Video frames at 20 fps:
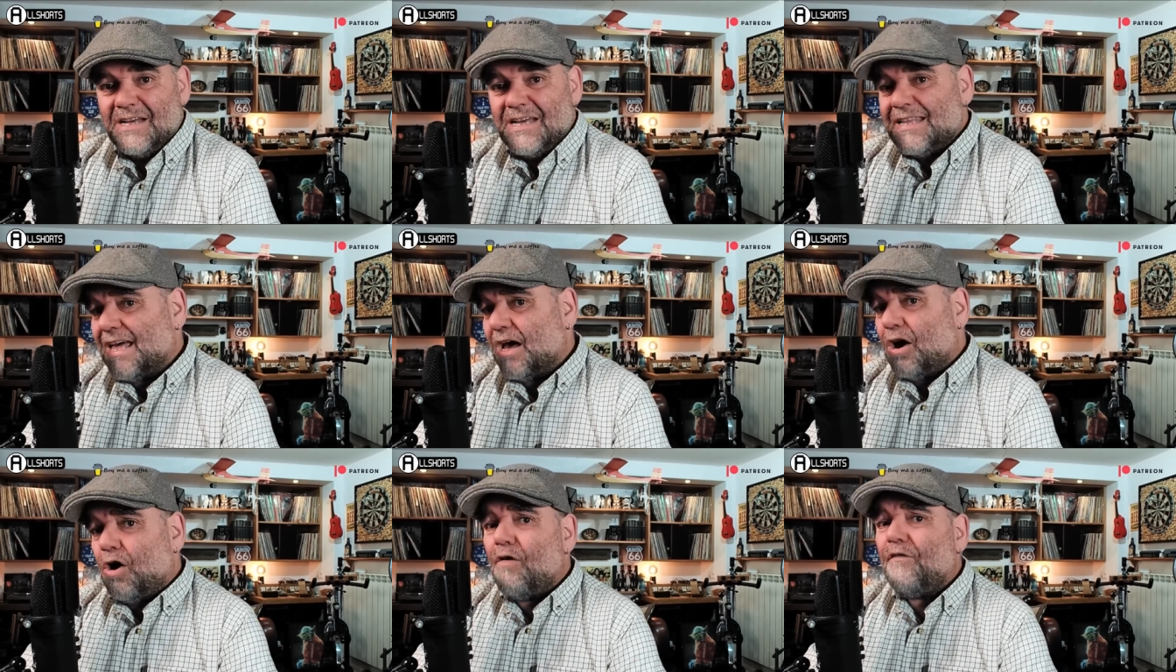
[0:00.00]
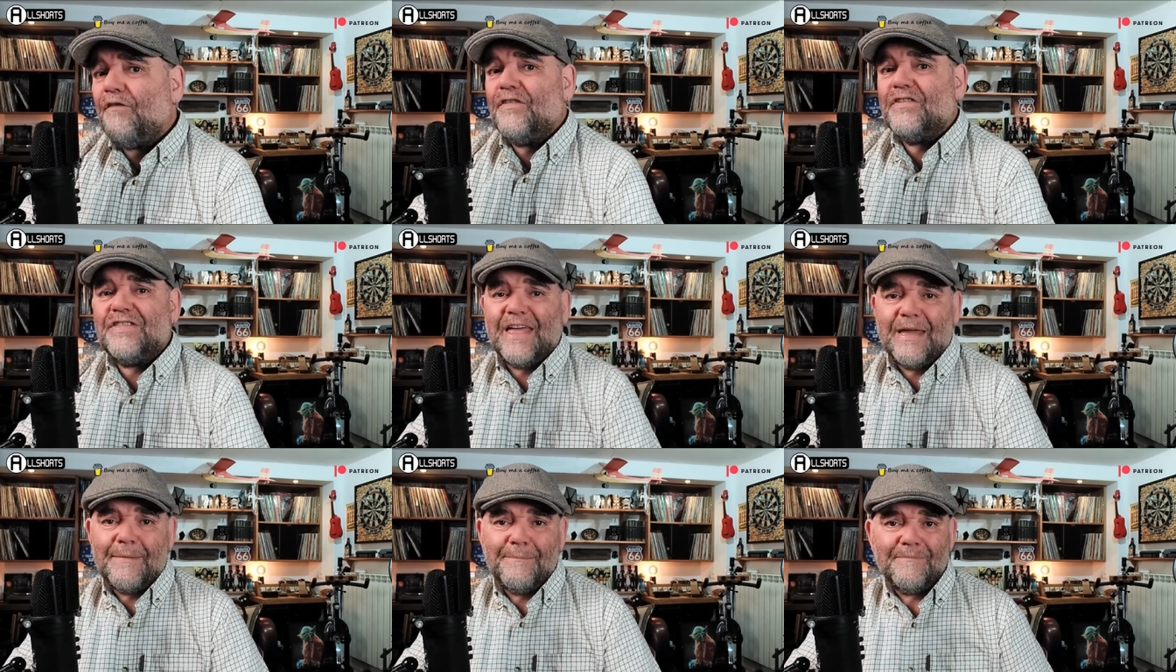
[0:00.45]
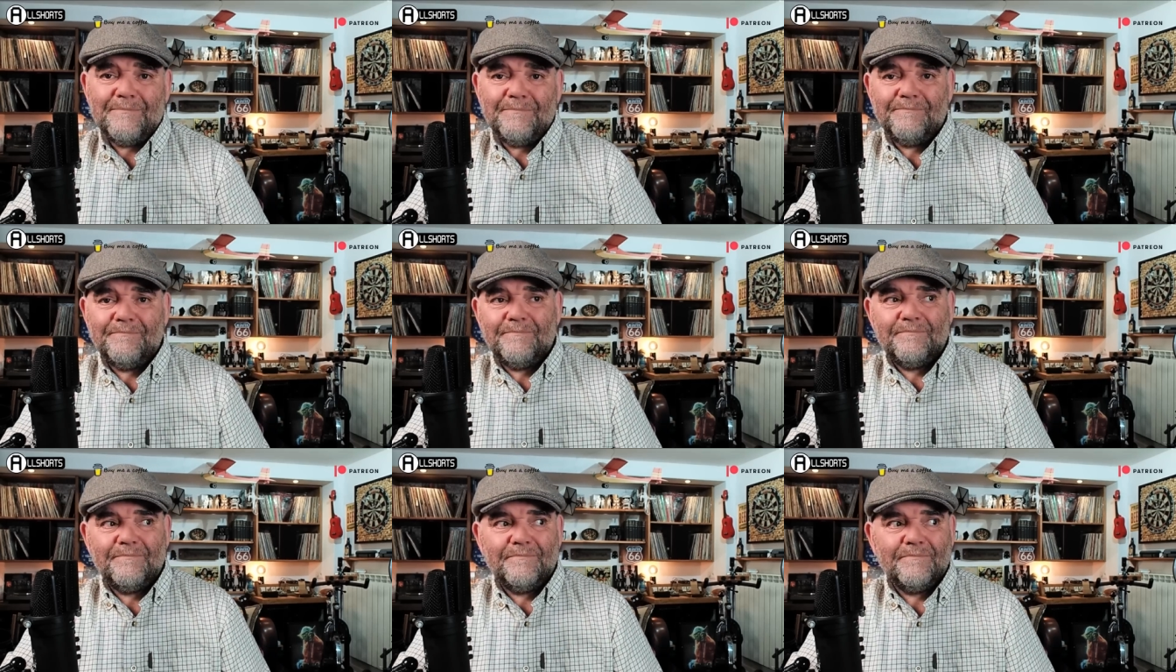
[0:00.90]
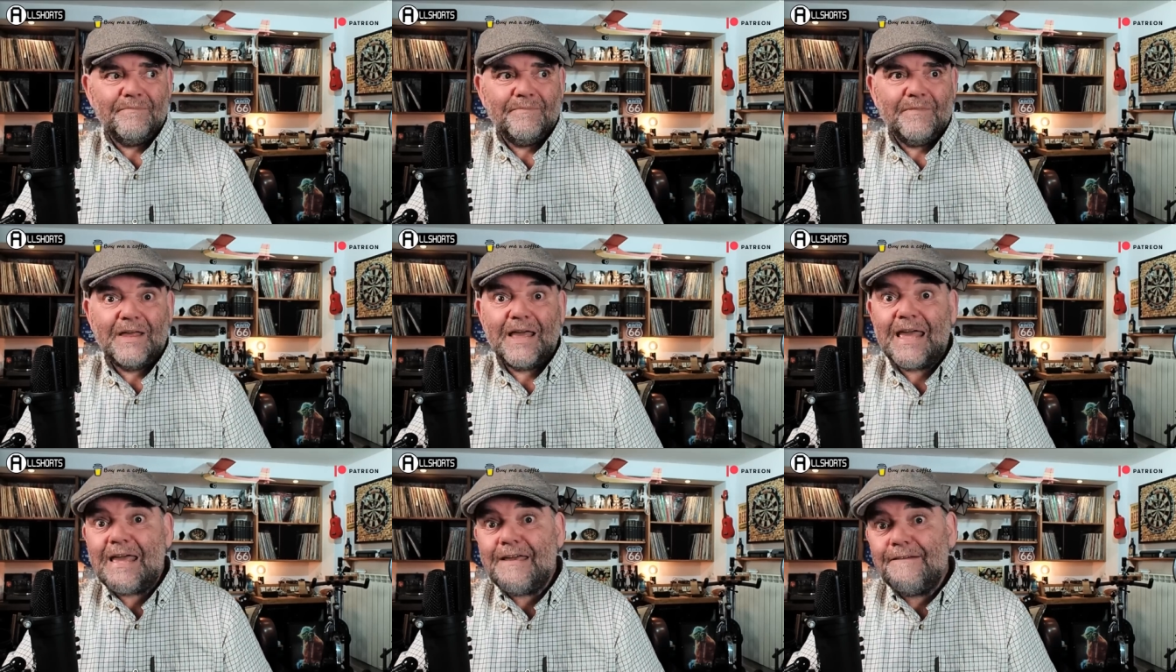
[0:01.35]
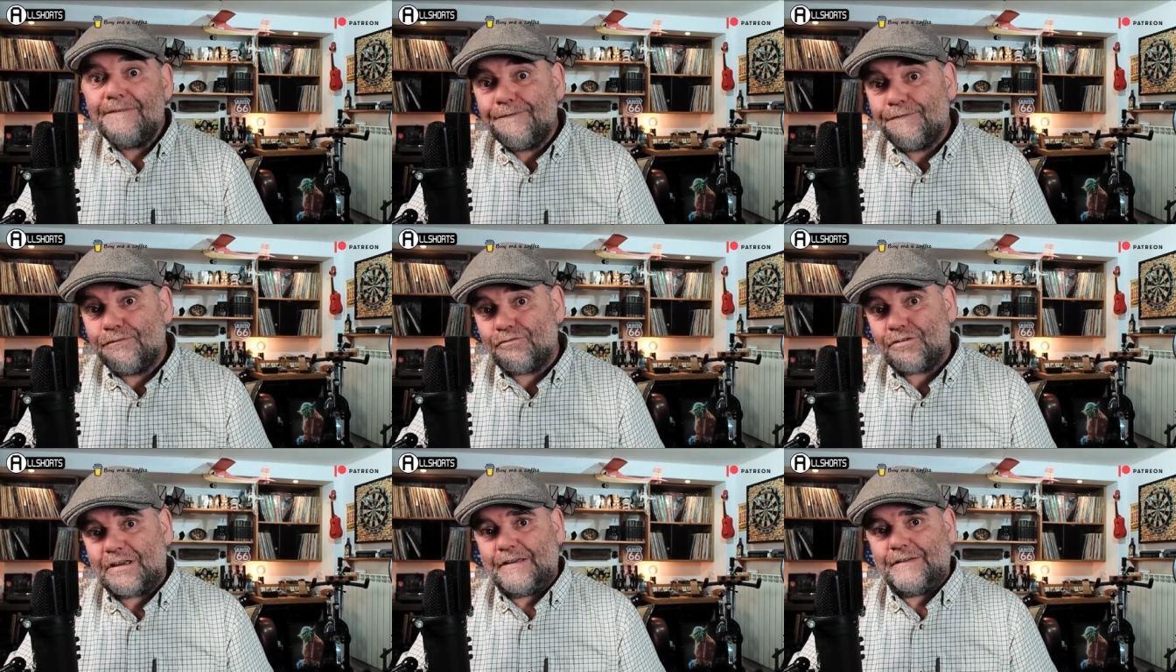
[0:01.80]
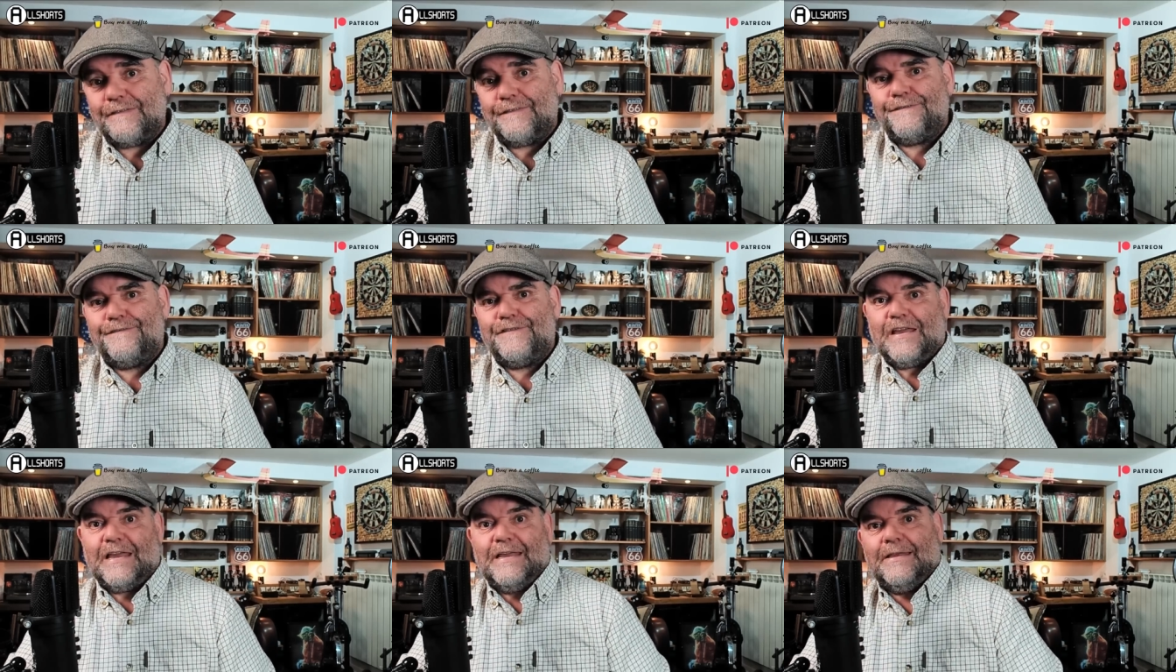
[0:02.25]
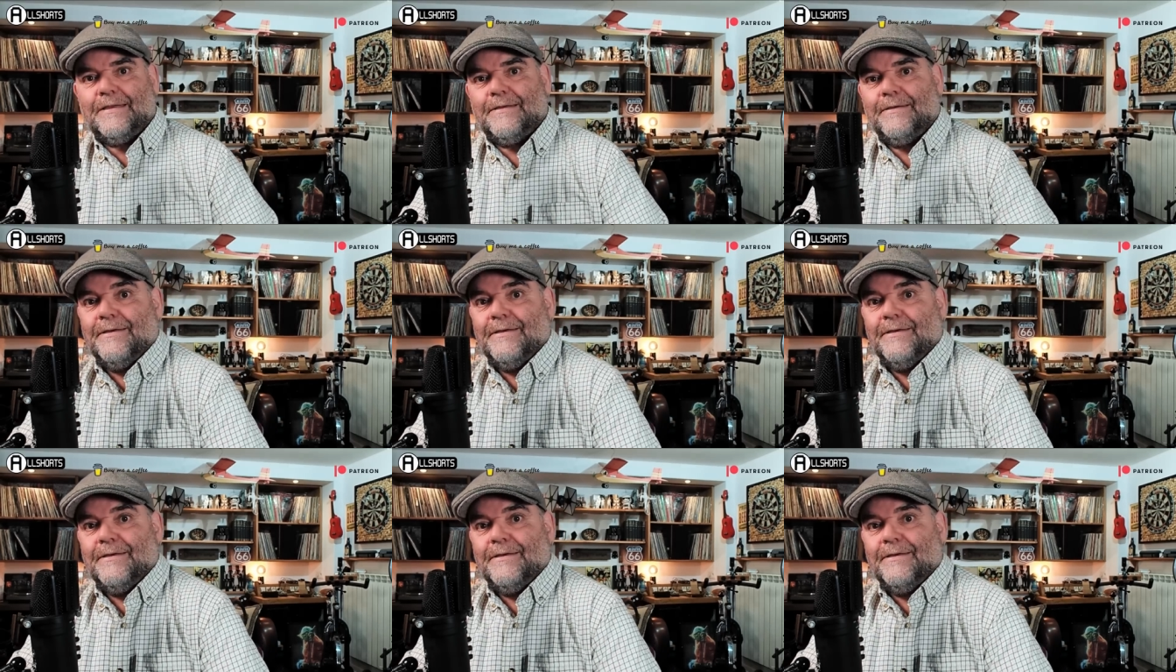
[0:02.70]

that offered them everything